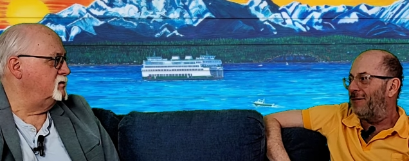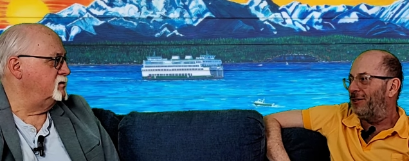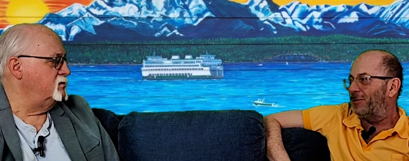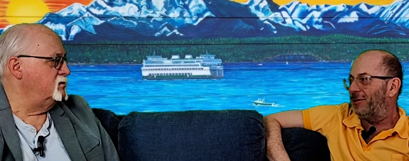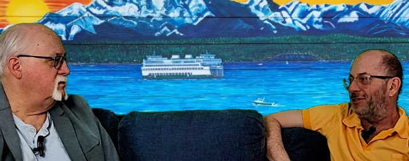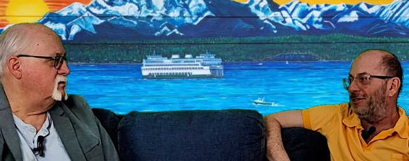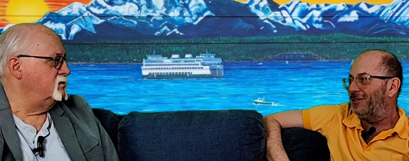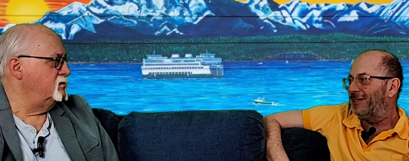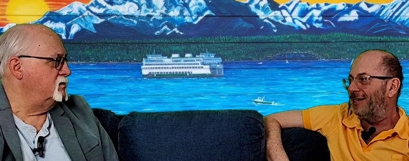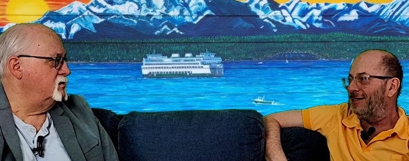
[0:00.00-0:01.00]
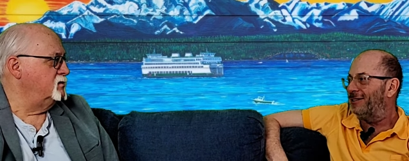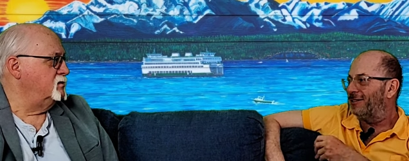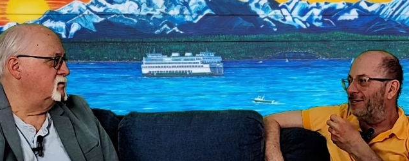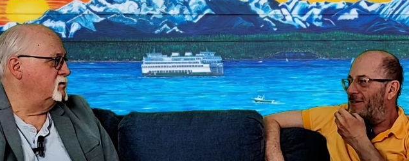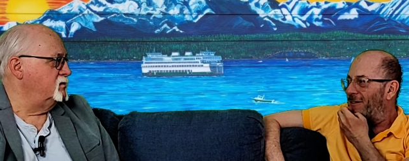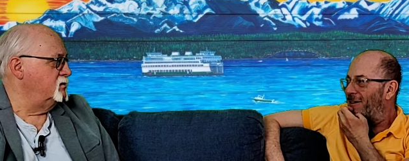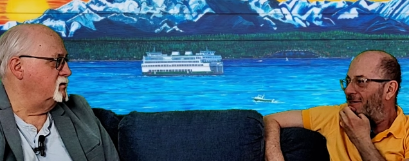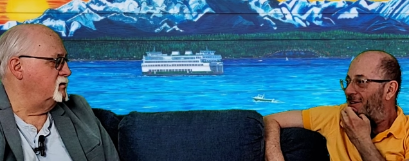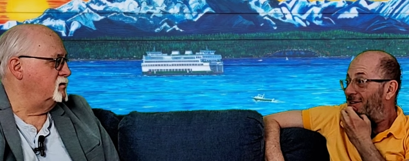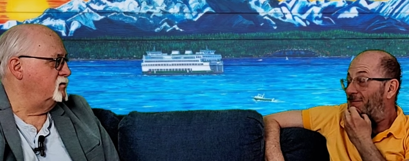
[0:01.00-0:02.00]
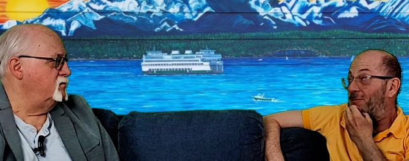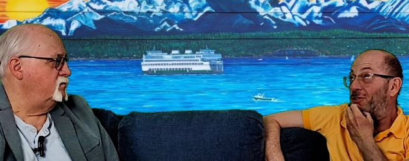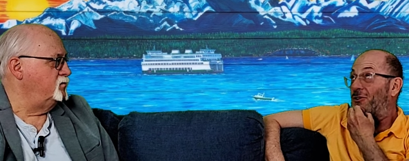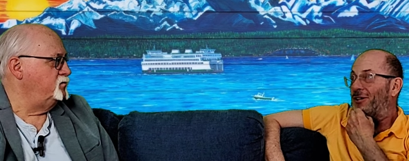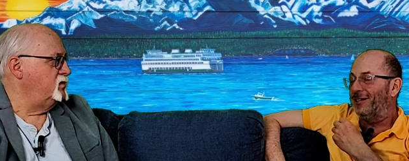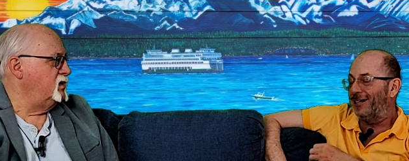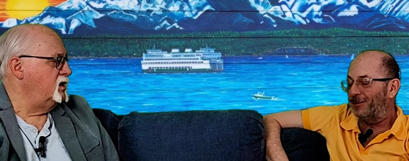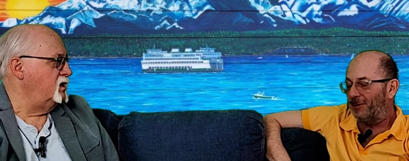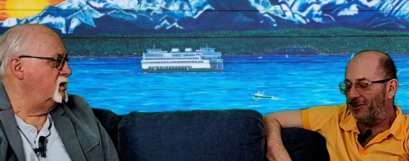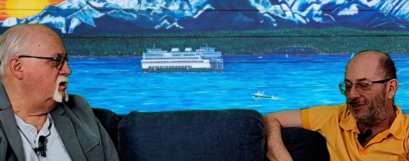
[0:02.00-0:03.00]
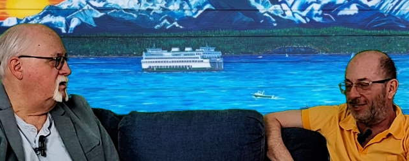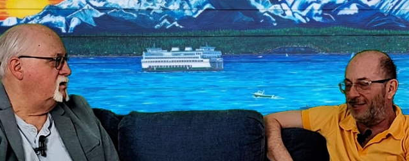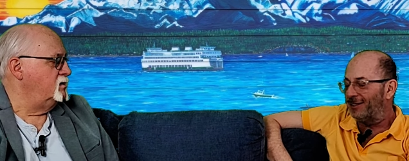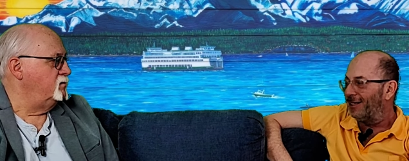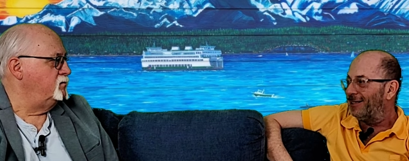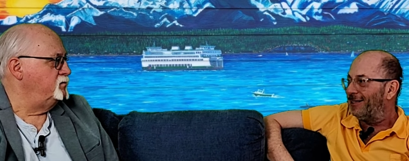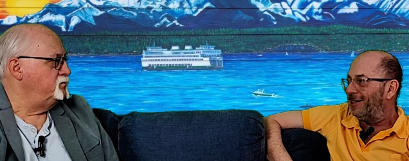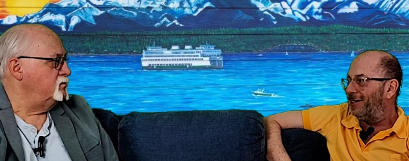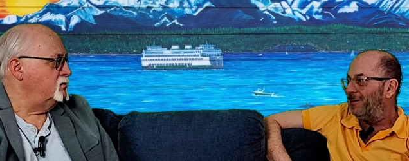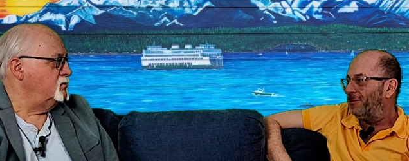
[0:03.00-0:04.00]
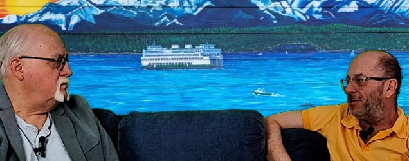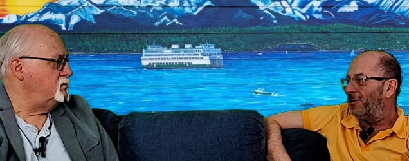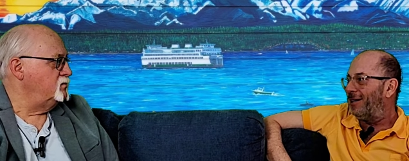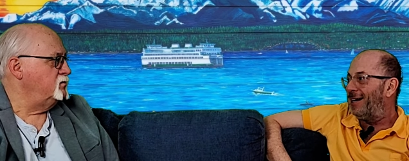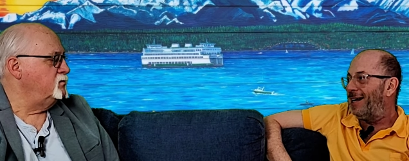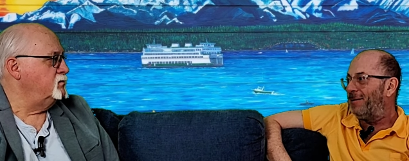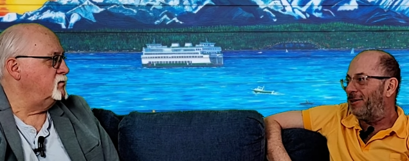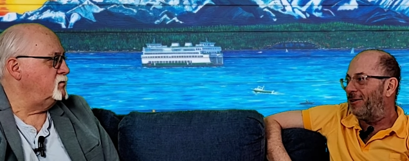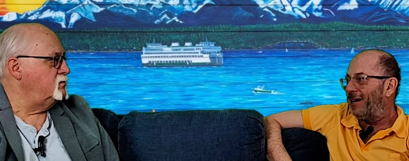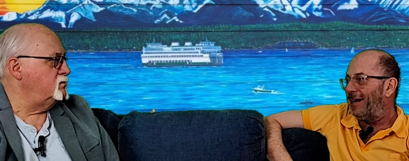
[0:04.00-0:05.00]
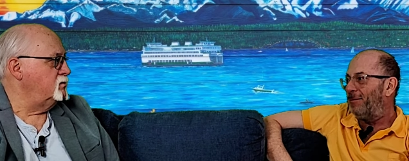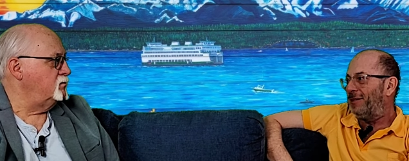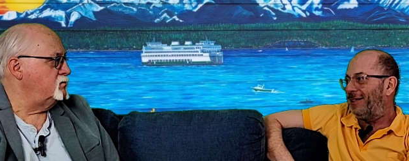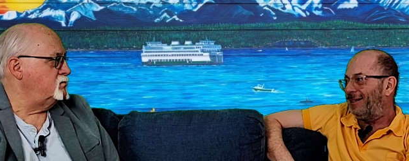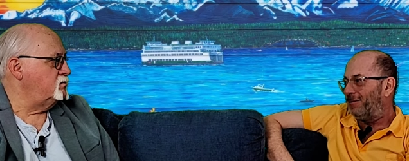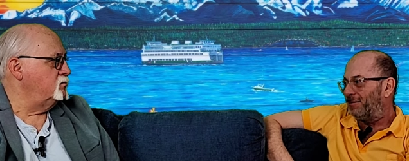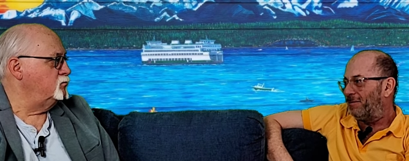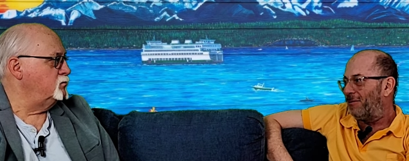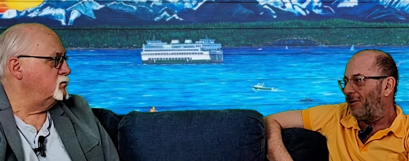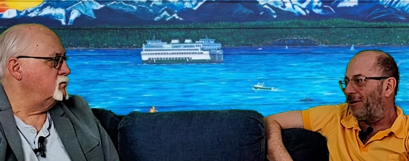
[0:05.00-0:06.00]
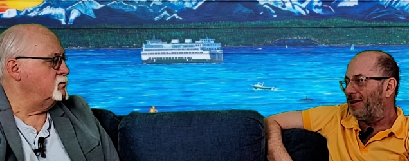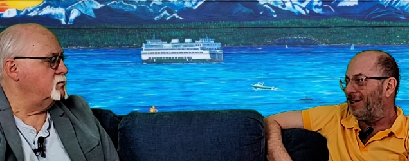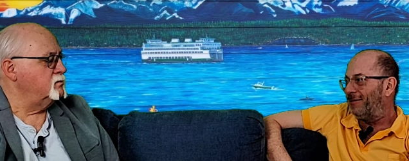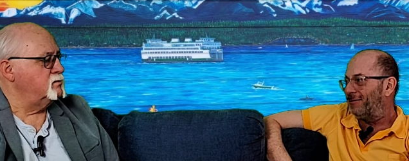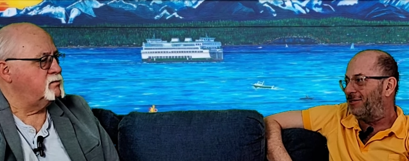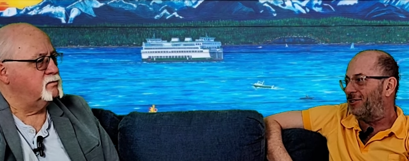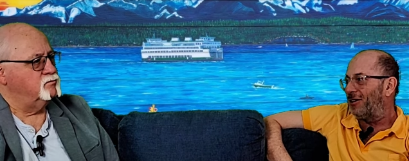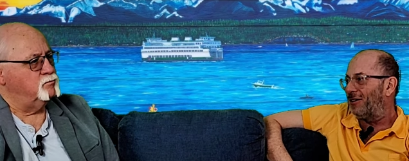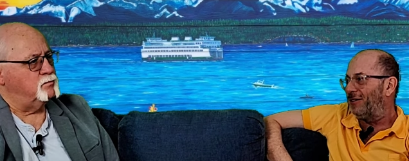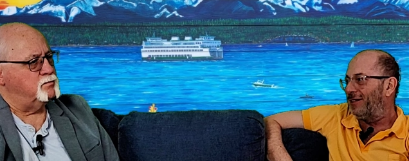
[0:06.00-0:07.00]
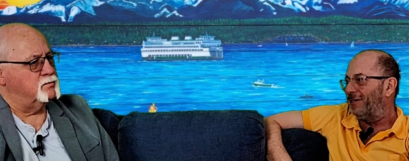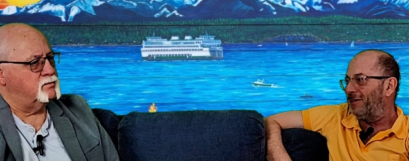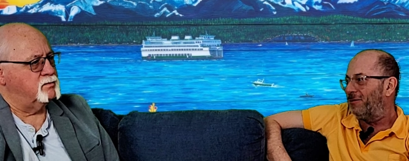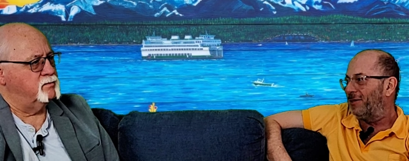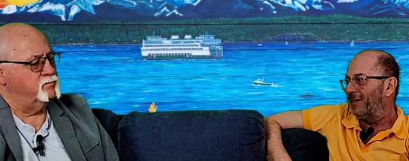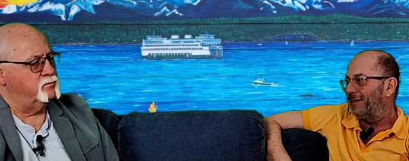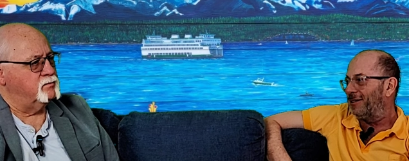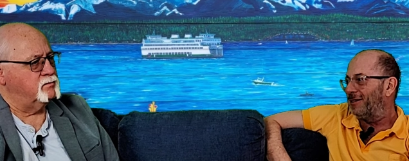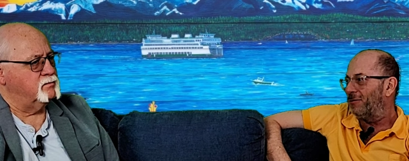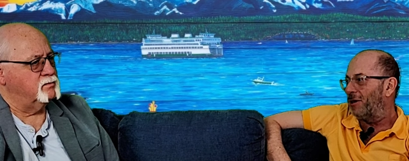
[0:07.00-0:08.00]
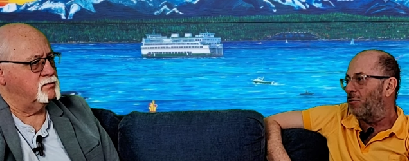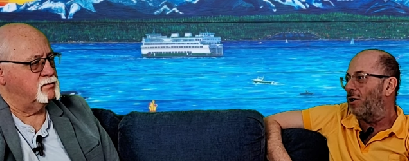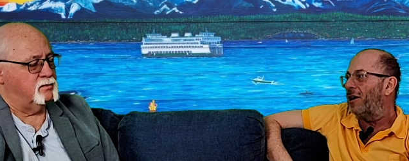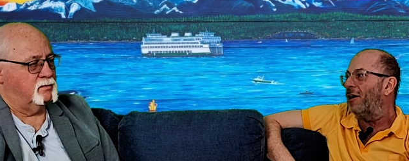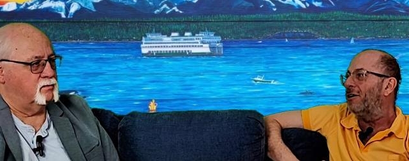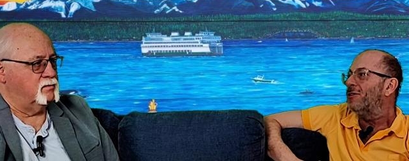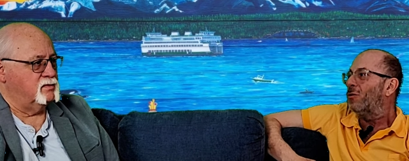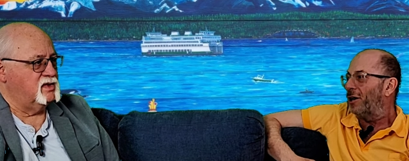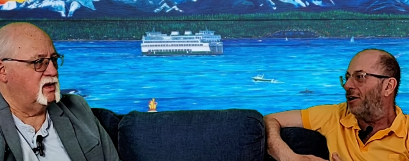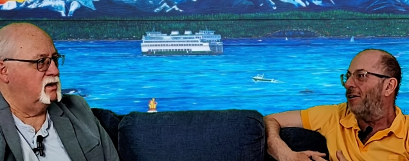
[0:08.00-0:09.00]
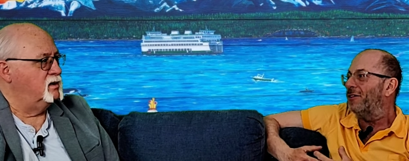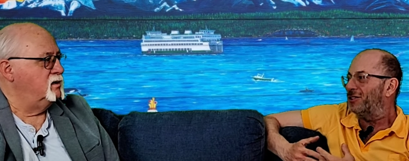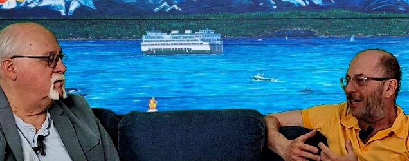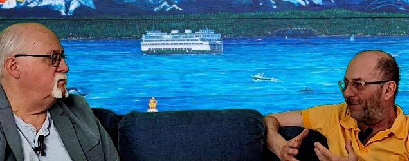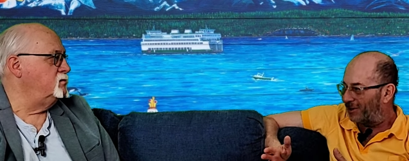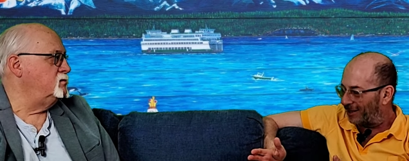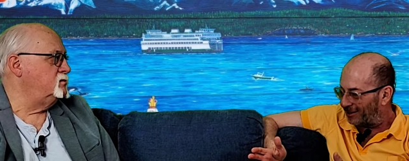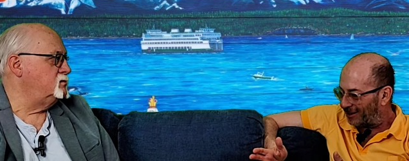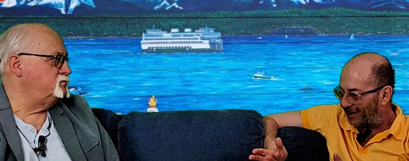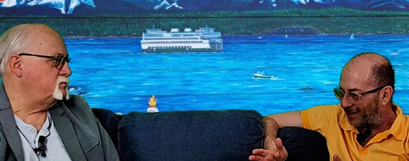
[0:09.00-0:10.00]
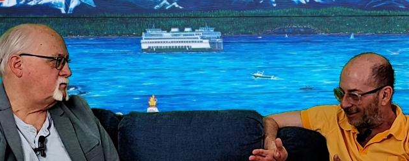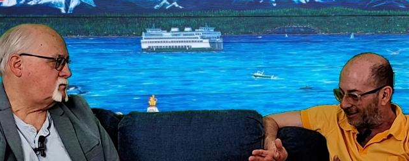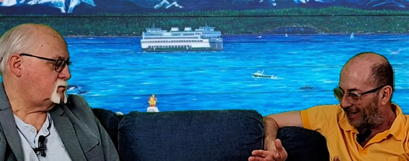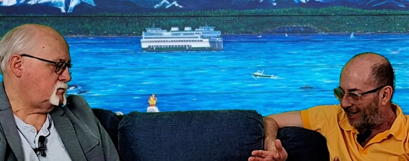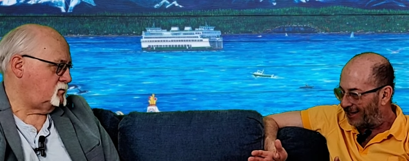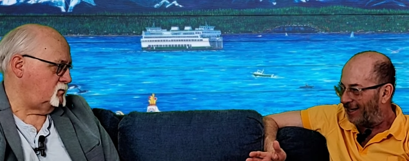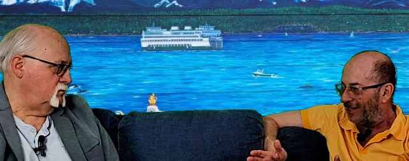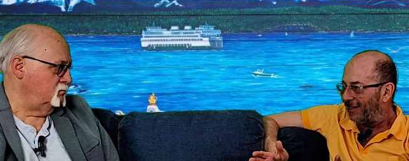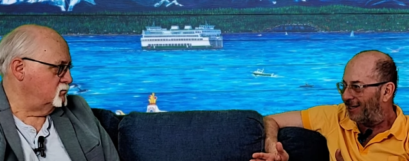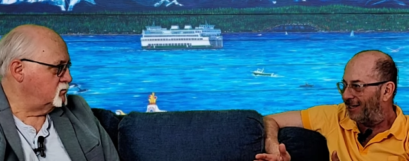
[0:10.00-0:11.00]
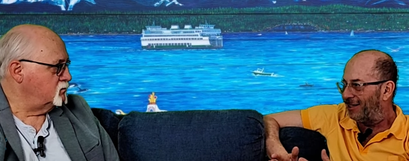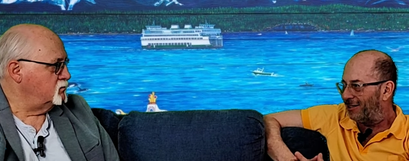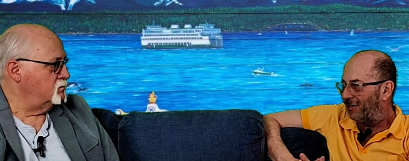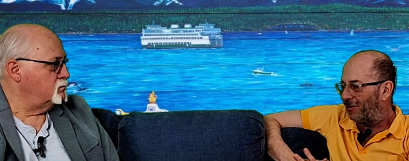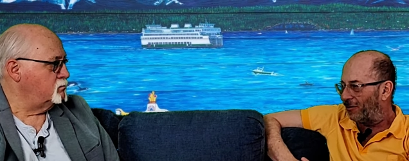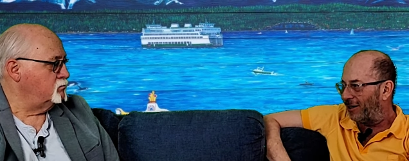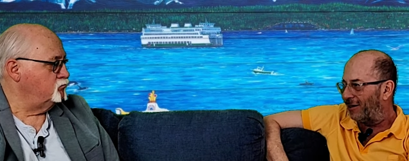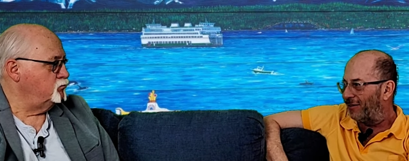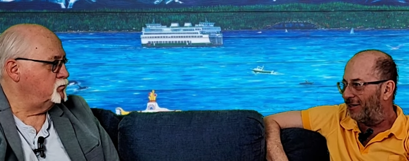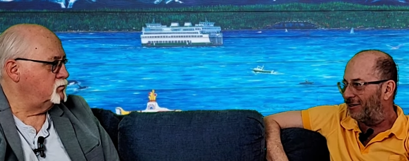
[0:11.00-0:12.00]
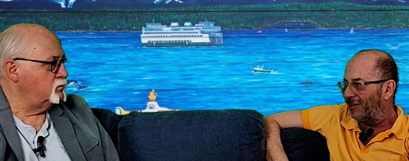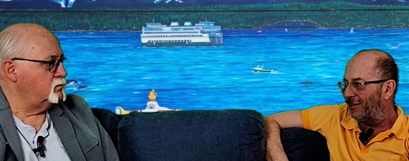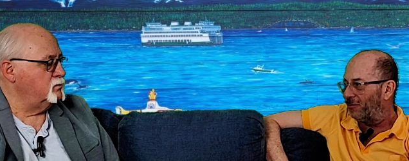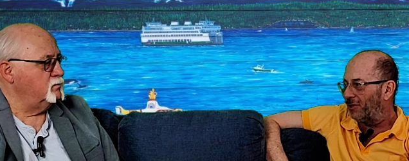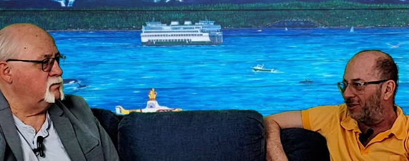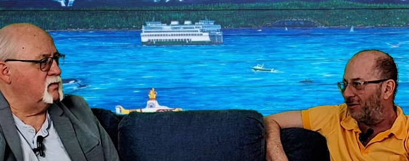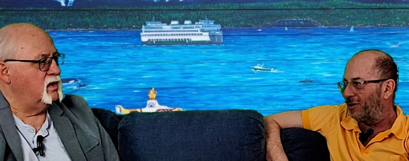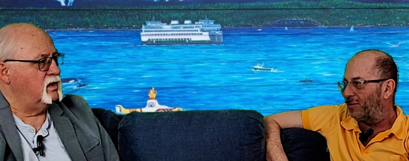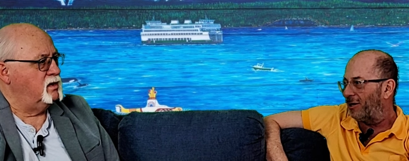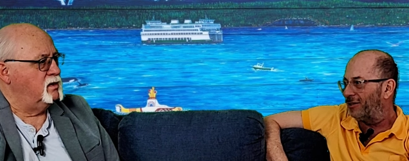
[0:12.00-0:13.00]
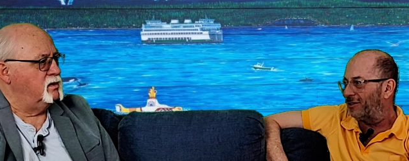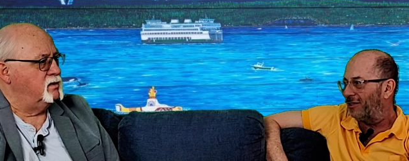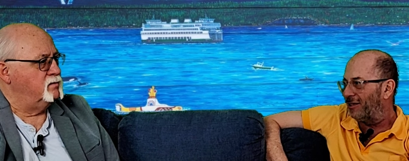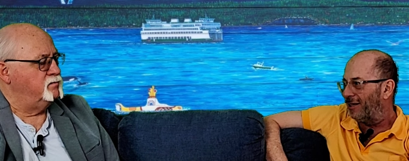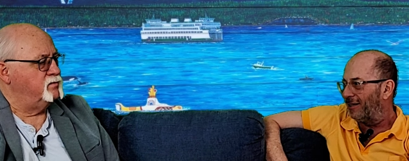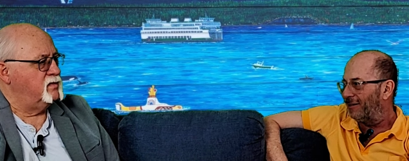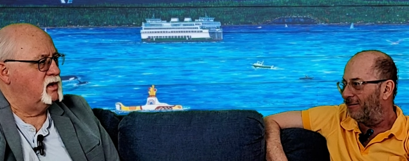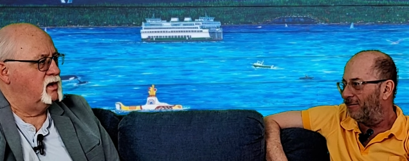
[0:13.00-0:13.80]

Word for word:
Speaker 1: the obvious person who says, or the obvious so-called expert who says, um, you're, ena- you're enabling more than solving. I mean, what what are what are the skeptics that, that saying that that you're aware of out there, and what's the response to that?